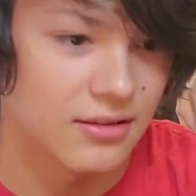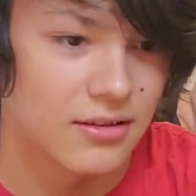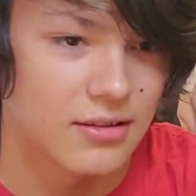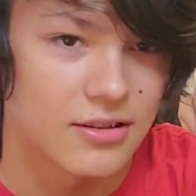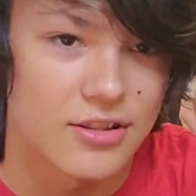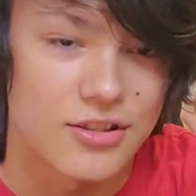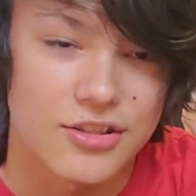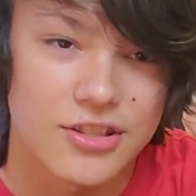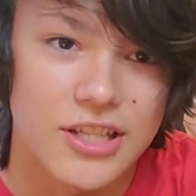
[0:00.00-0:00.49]

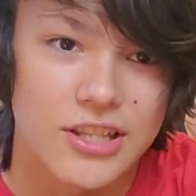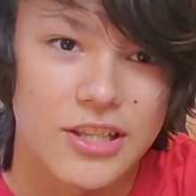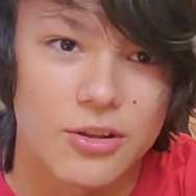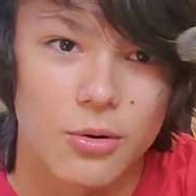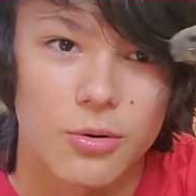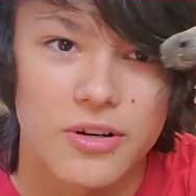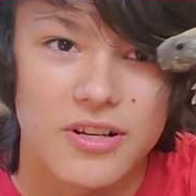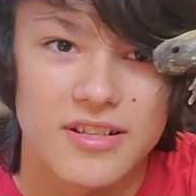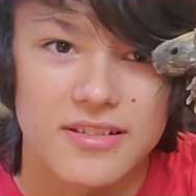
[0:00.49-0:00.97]
get the
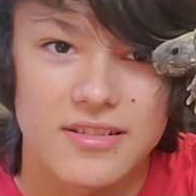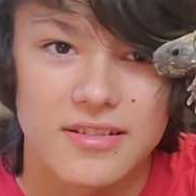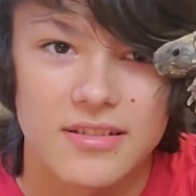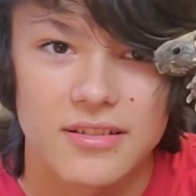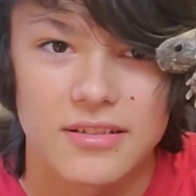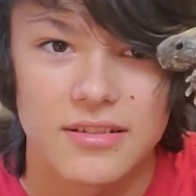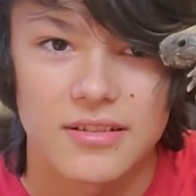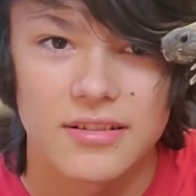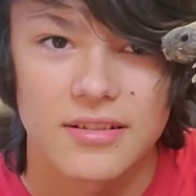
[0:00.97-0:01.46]
tortoise.
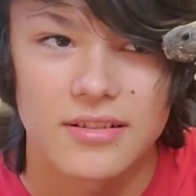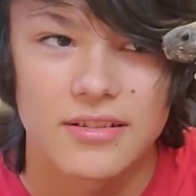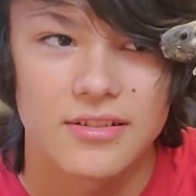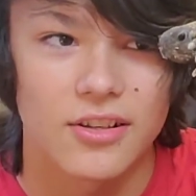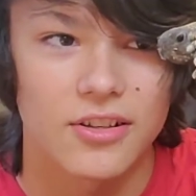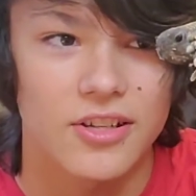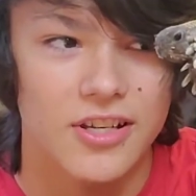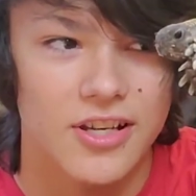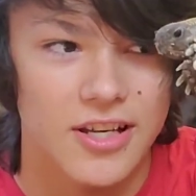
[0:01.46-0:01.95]
That's
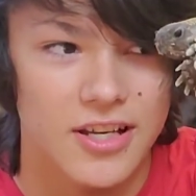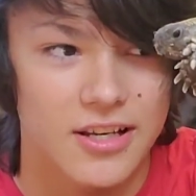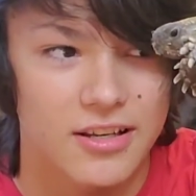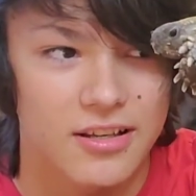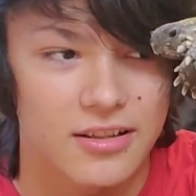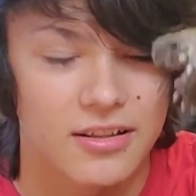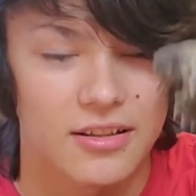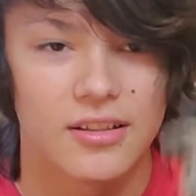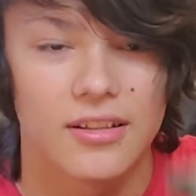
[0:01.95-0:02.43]
all you need.
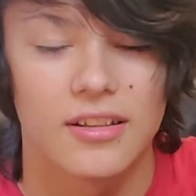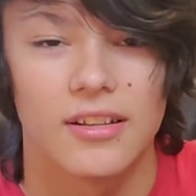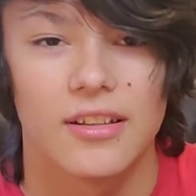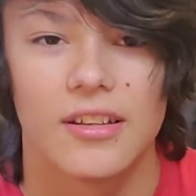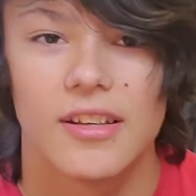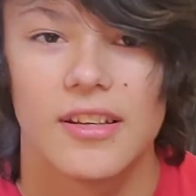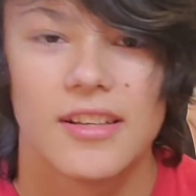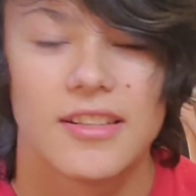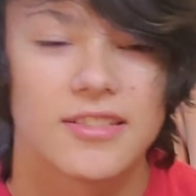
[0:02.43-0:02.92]

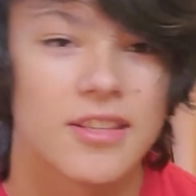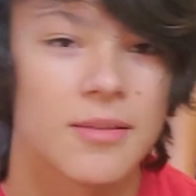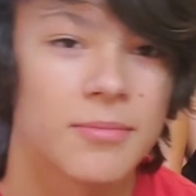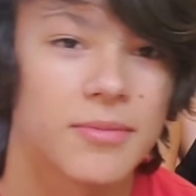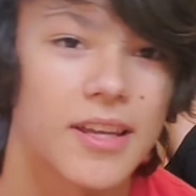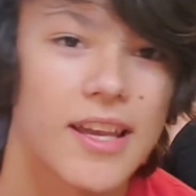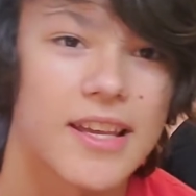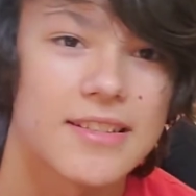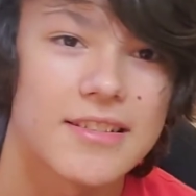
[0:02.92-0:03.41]
Some
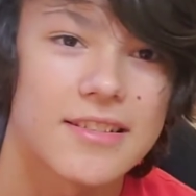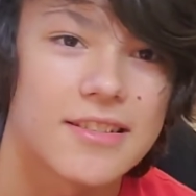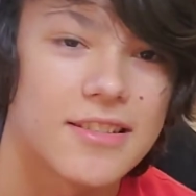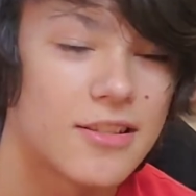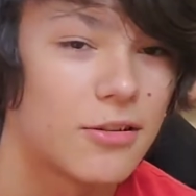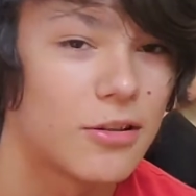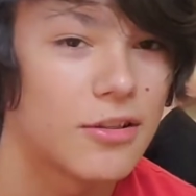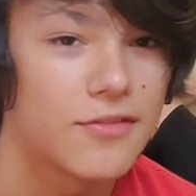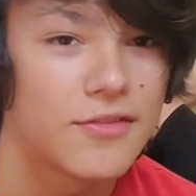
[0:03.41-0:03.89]
cases
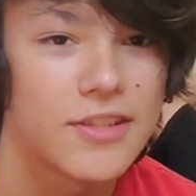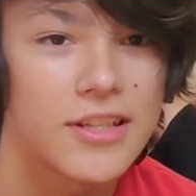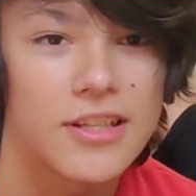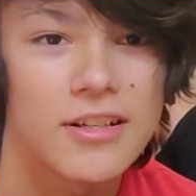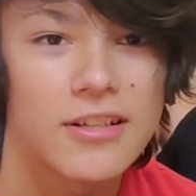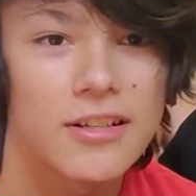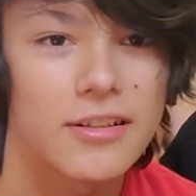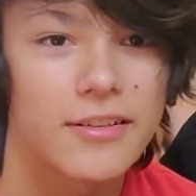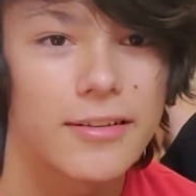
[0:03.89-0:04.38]
you don't even need
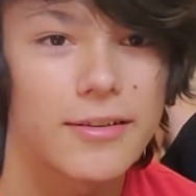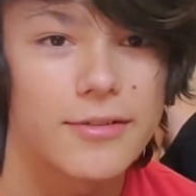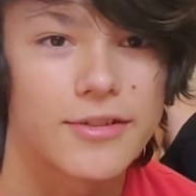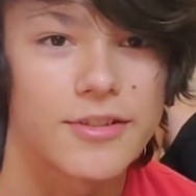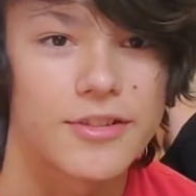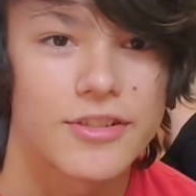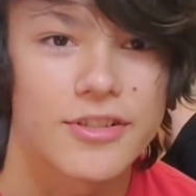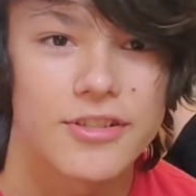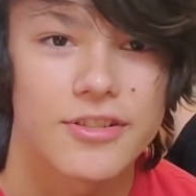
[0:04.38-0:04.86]
an enclosure.
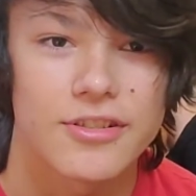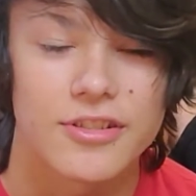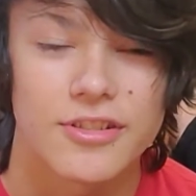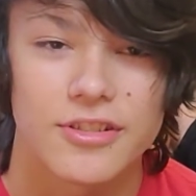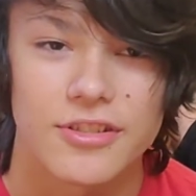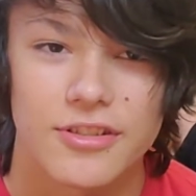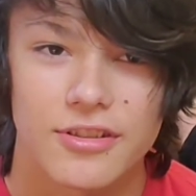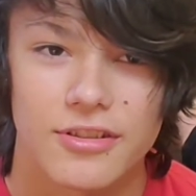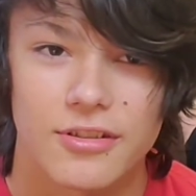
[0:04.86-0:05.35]
You
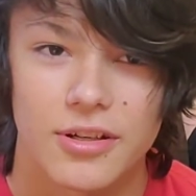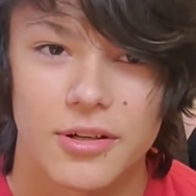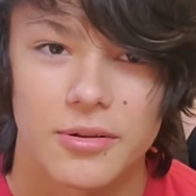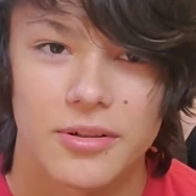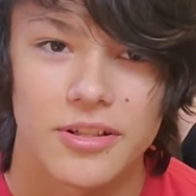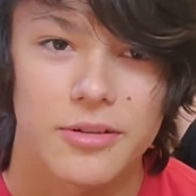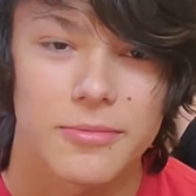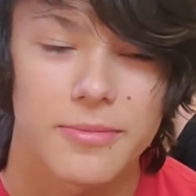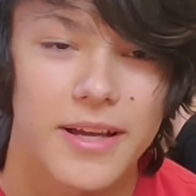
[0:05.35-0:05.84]
just throw
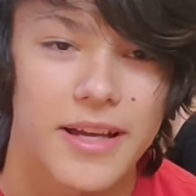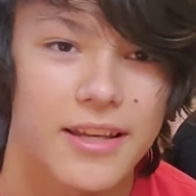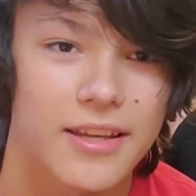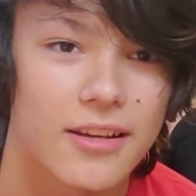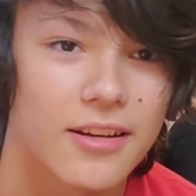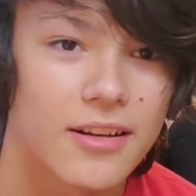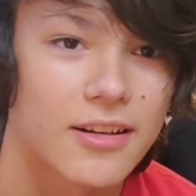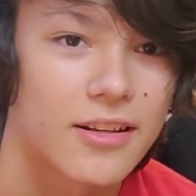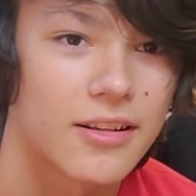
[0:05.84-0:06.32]
it in your
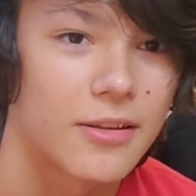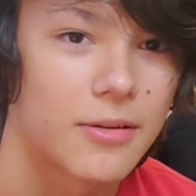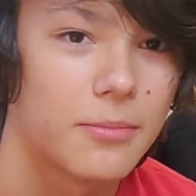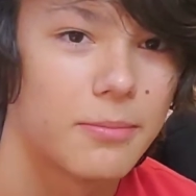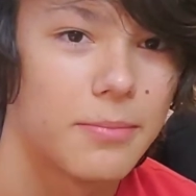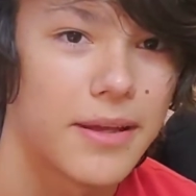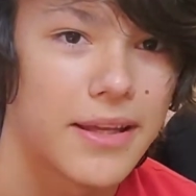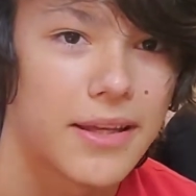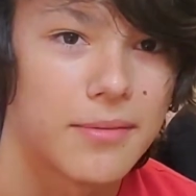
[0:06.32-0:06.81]
backyard
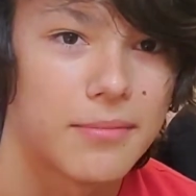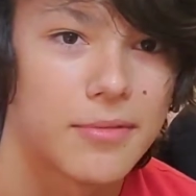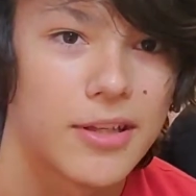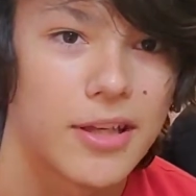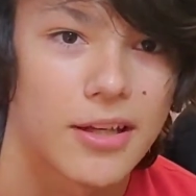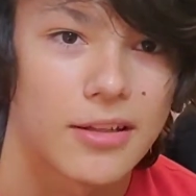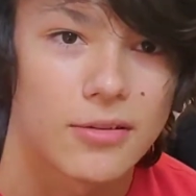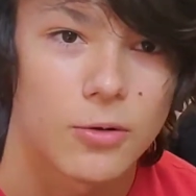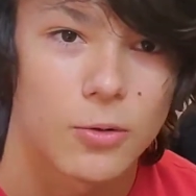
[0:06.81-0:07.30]
and bam,
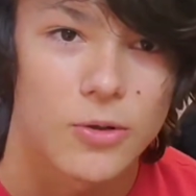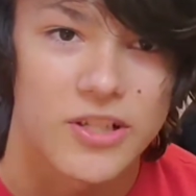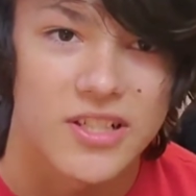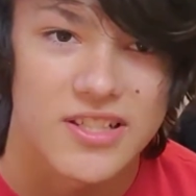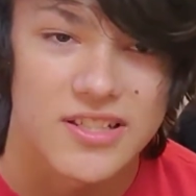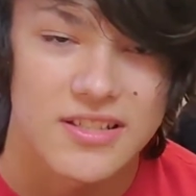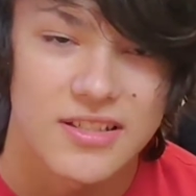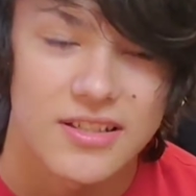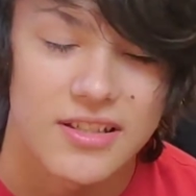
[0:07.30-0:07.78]
you got
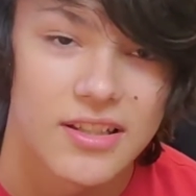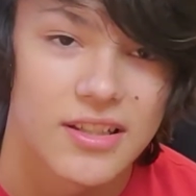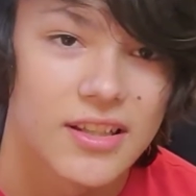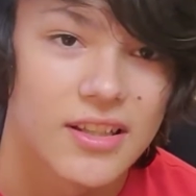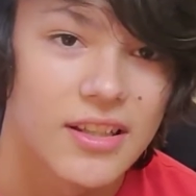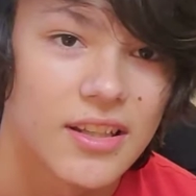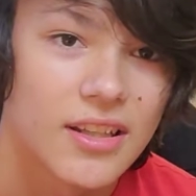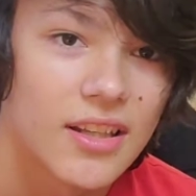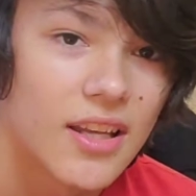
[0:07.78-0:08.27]
tortoise.
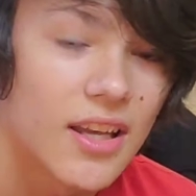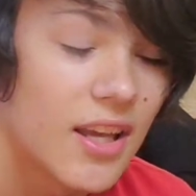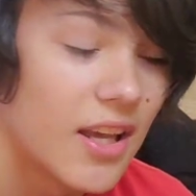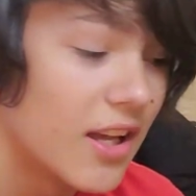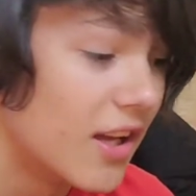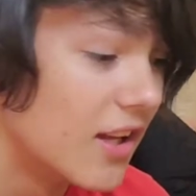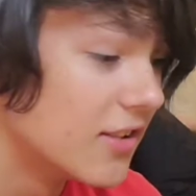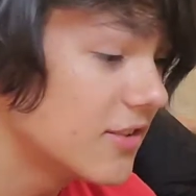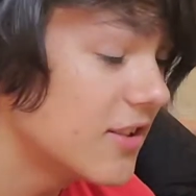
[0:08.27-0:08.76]

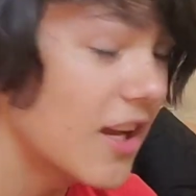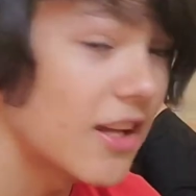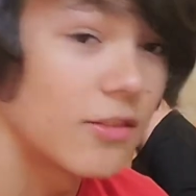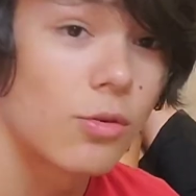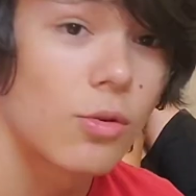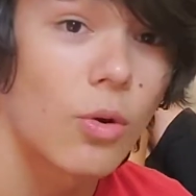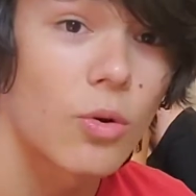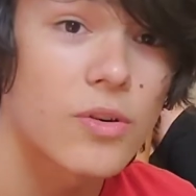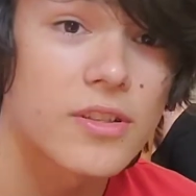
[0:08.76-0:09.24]
So yeah,
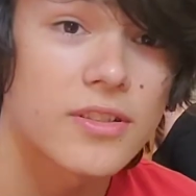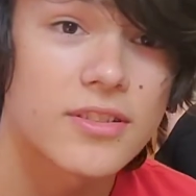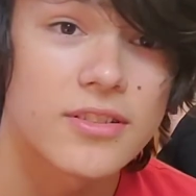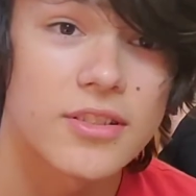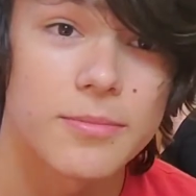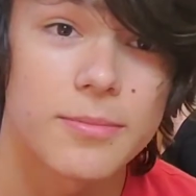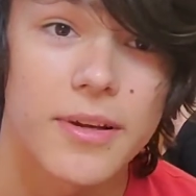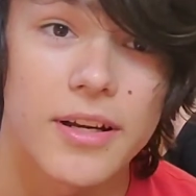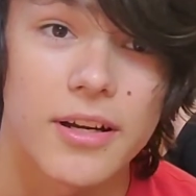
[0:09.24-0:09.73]

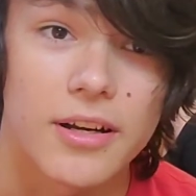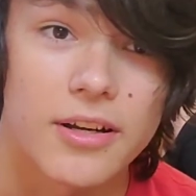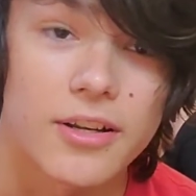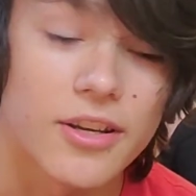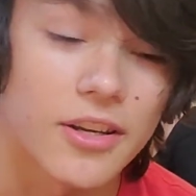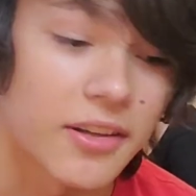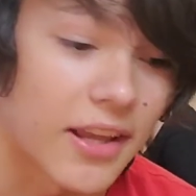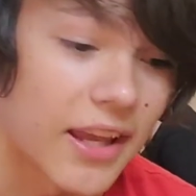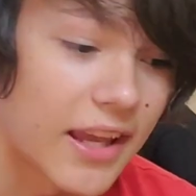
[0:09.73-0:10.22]
tortoises are better.
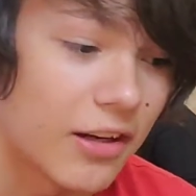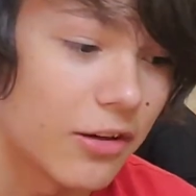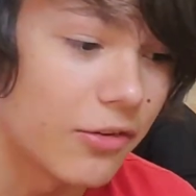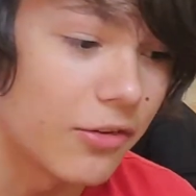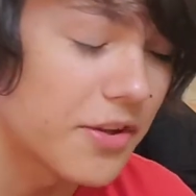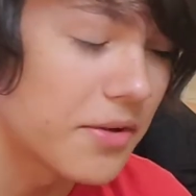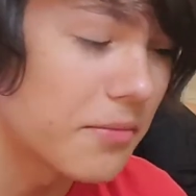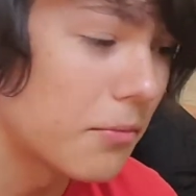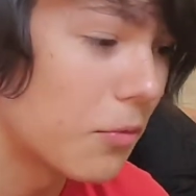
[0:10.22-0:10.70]
You can handle
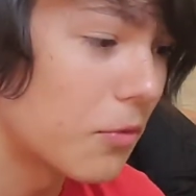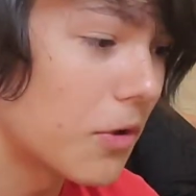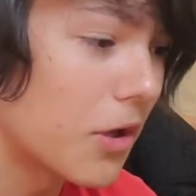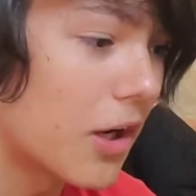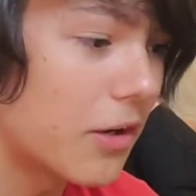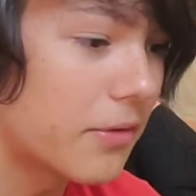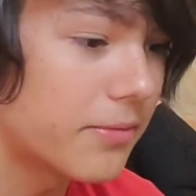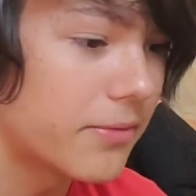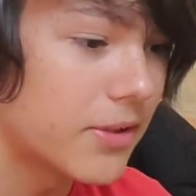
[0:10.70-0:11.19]
them more
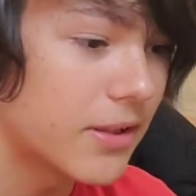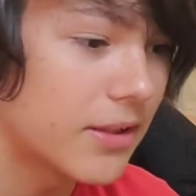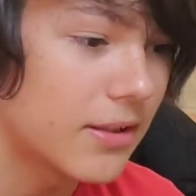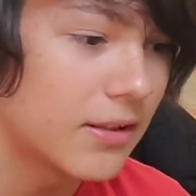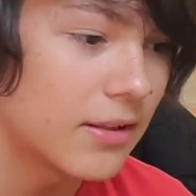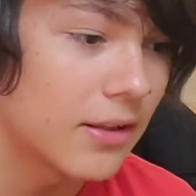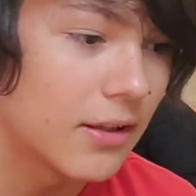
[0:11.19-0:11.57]
often.